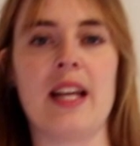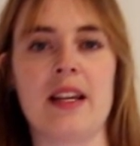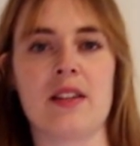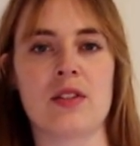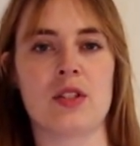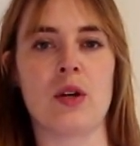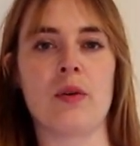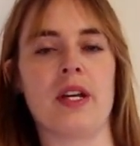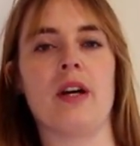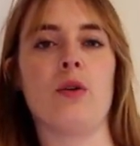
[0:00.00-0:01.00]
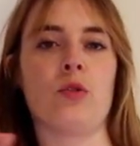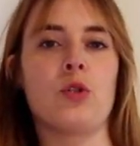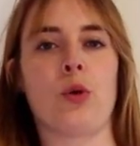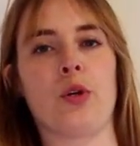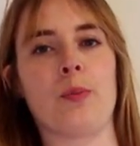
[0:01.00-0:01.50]
length so that also
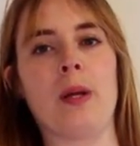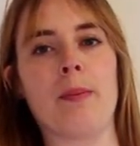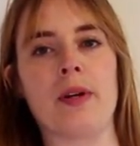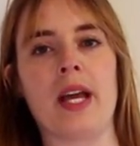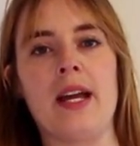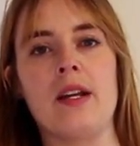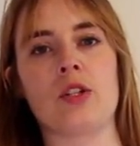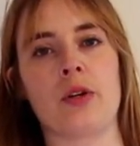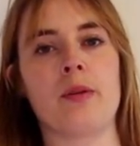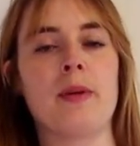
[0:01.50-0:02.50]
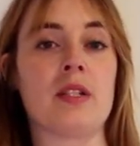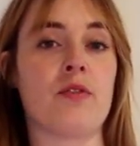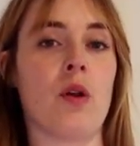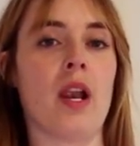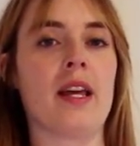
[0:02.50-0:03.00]
shorter people can enjoy them as a
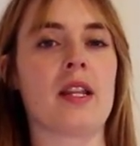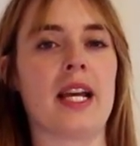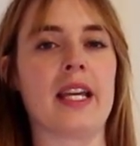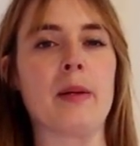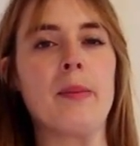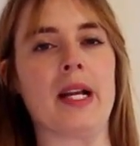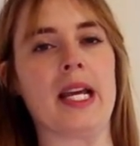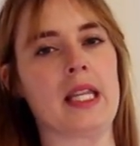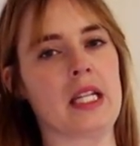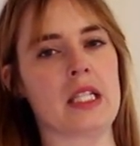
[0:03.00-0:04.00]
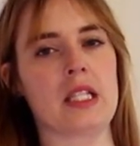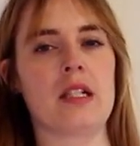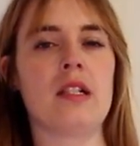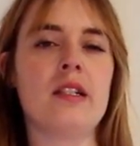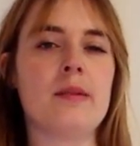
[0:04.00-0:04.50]
full length legging, but like this is a
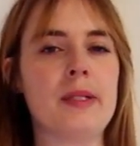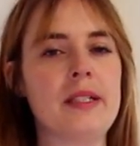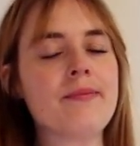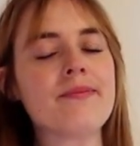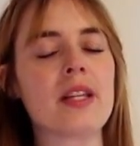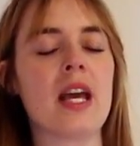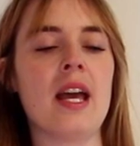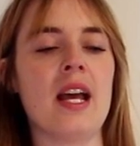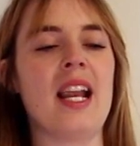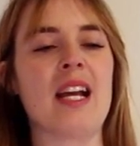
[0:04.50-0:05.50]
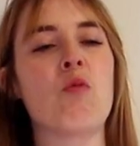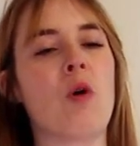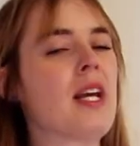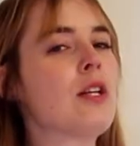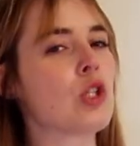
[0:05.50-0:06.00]
little bit, like
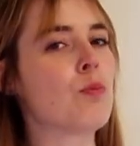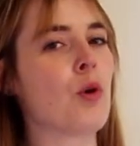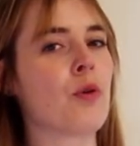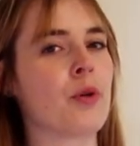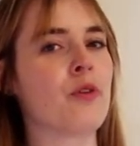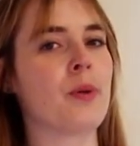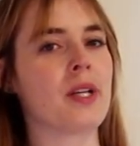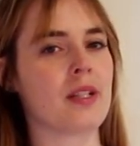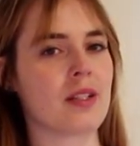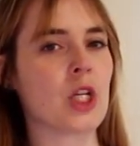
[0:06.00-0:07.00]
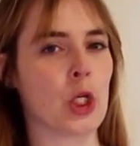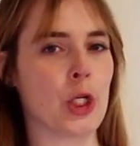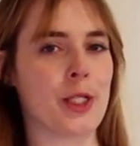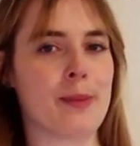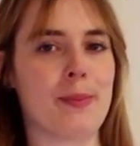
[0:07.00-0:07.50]
1 inch more would have been
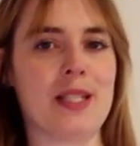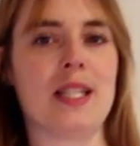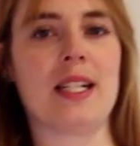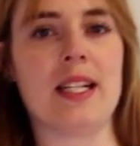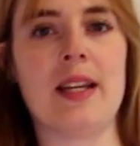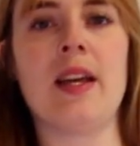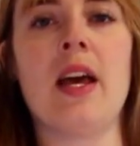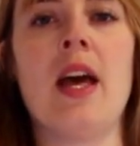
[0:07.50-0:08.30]
good, basically.